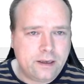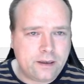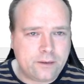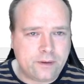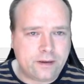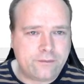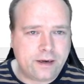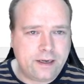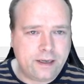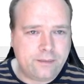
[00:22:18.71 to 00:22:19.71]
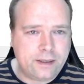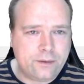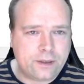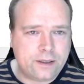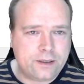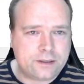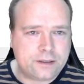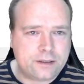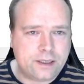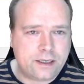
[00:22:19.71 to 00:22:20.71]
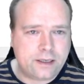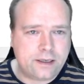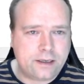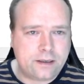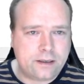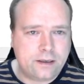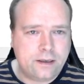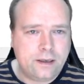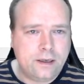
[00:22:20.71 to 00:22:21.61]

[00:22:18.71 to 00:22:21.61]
including the file name. Then you can just take that.